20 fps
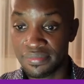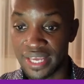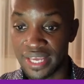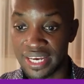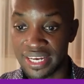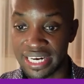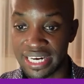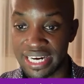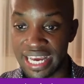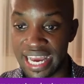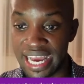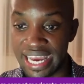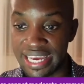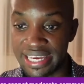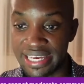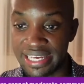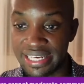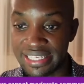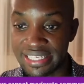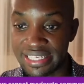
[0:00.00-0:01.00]
Red high
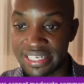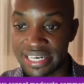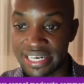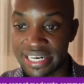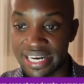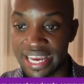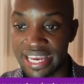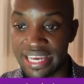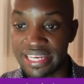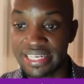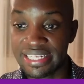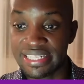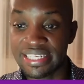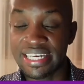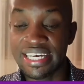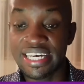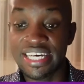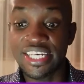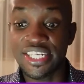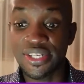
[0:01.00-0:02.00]
heels.
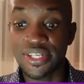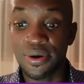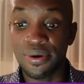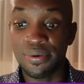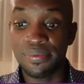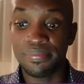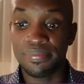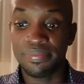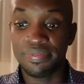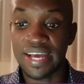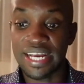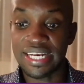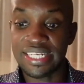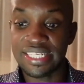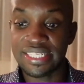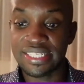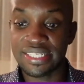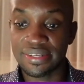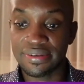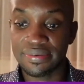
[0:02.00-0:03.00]
So that
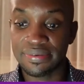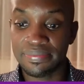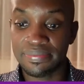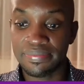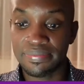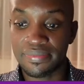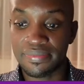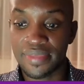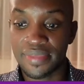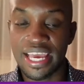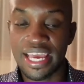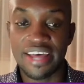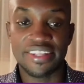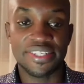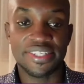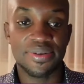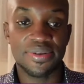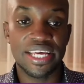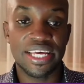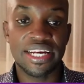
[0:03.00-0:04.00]
is, yeah.
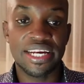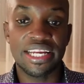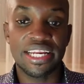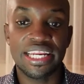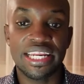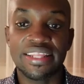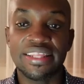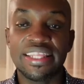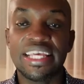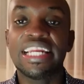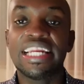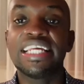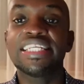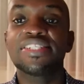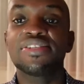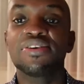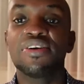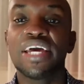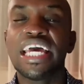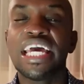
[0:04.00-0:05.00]
So the
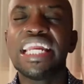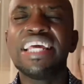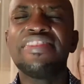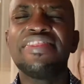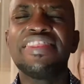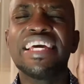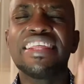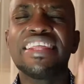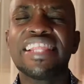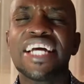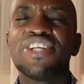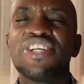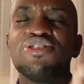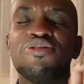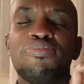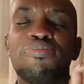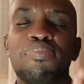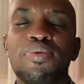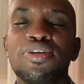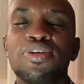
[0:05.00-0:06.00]
list of anything that you
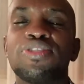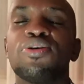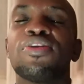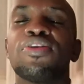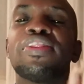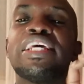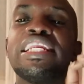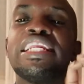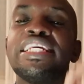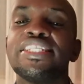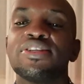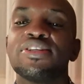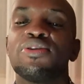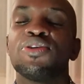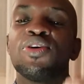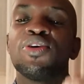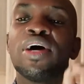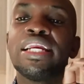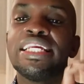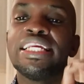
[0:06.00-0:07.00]
put on the list or
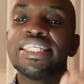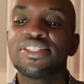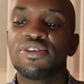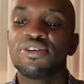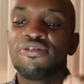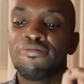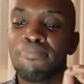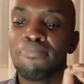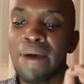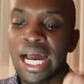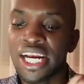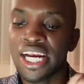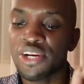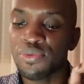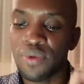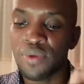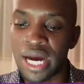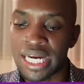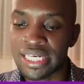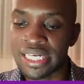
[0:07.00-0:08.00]
your list of banned
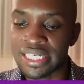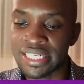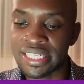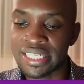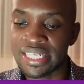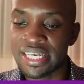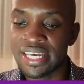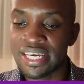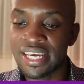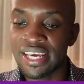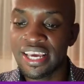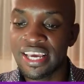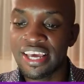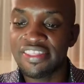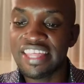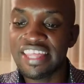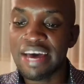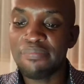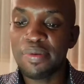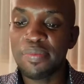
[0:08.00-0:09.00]
words.
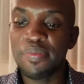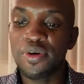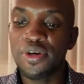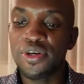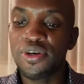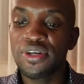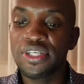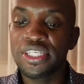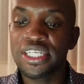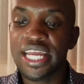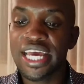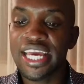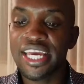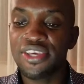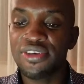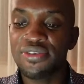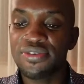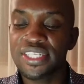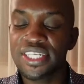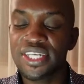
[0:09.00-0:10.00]
There are people don't
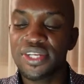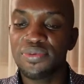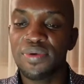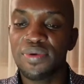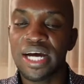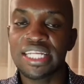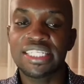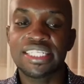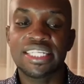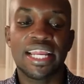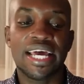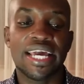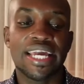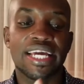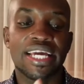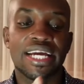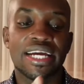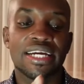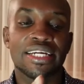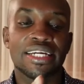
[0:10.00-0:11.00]
like using words
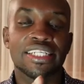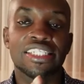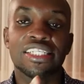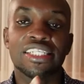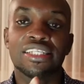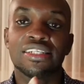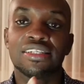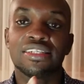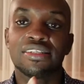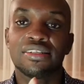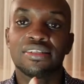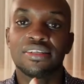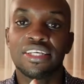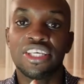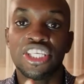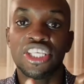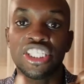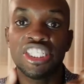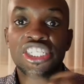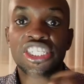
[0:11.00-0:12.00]
like
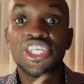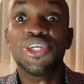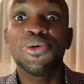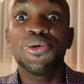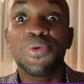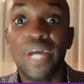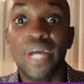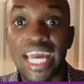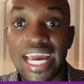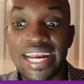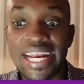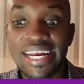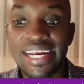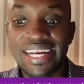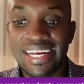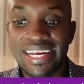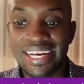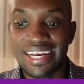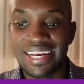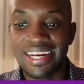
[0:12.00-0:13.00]
GUN,
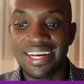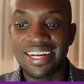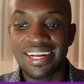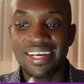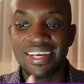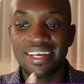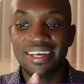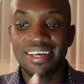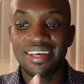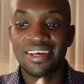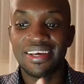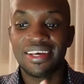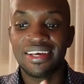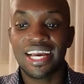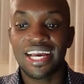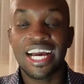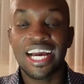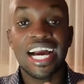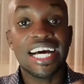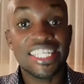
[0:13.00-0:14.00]

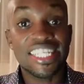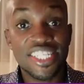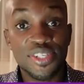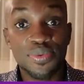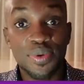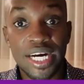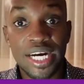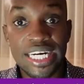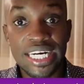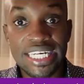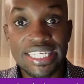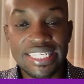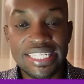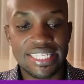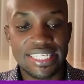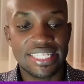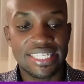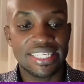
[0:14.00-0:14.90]
cuss words,